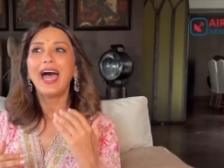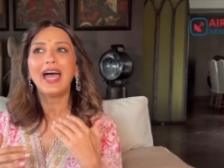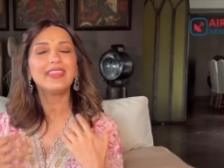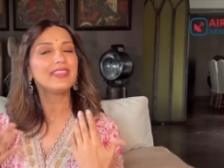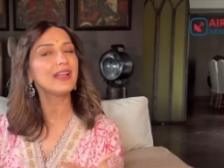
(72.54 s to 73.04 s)

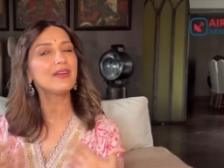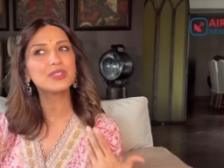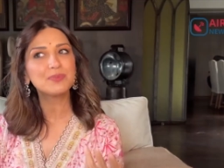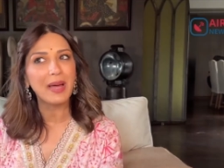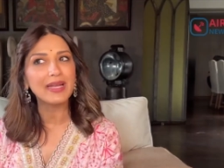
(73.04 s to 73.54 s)
And then I
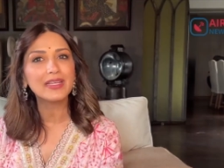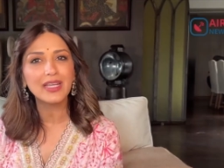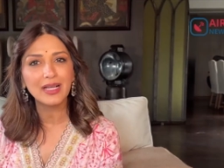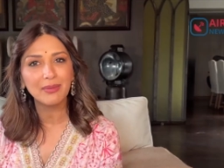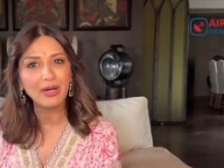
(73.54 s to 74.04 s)
was
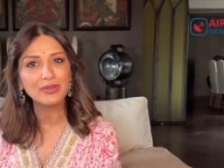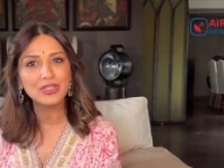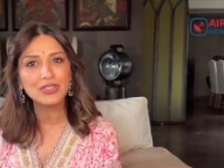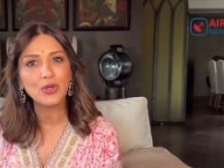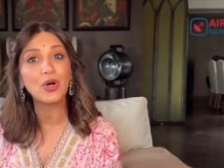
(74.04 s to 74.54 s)
panicking about
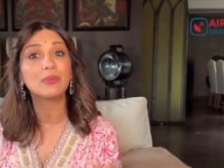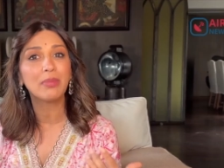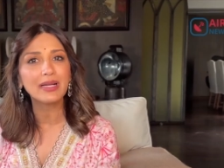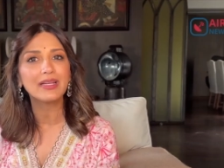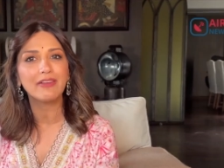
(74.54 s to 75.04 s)
this song,
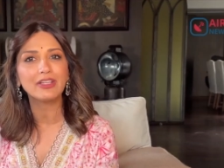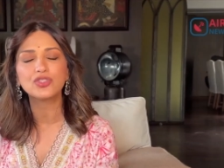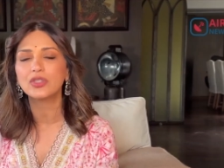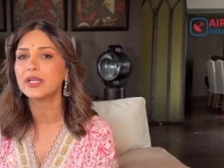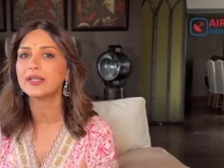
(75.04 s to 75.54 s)
but
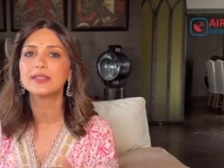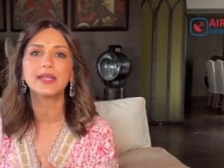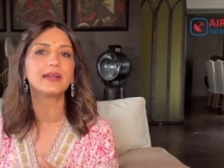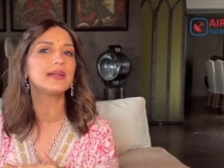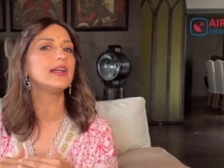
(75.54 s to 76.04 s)
eventually I
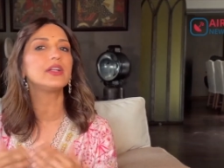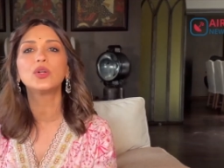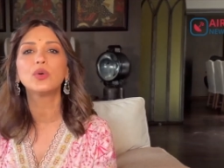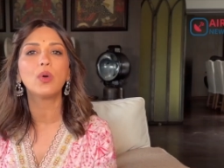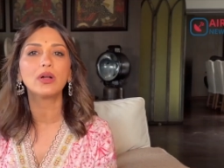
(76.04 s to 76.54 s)
decided that, you
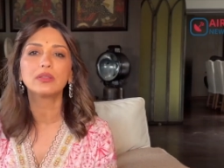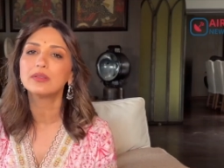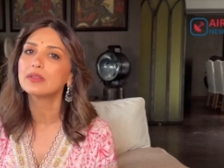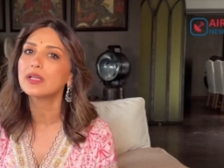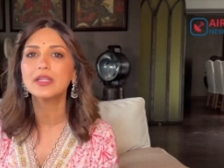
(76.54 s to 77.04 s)
know what,
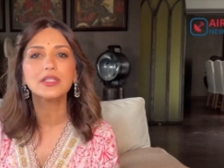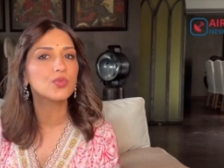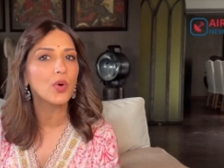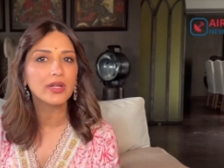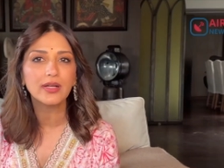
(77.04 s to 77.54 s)
it is
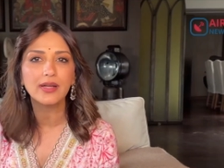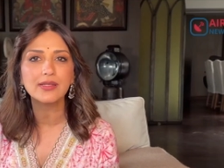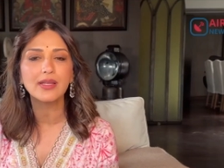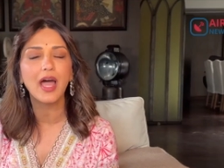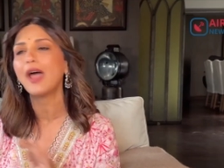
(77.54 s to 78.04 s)
what it
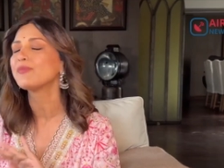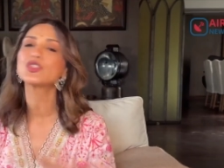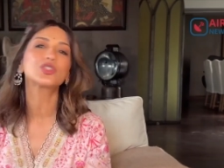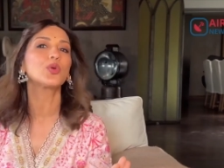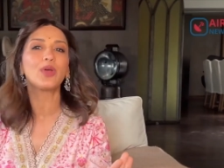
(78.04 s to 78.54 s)
is. I'm
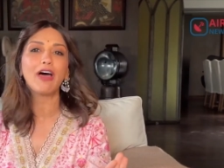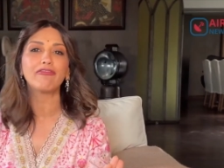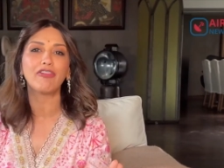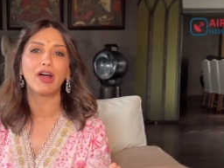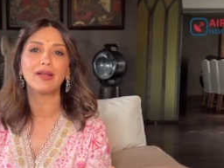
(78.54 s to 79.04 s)
just going to have
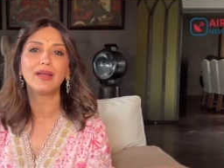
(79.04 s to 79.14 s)
fun.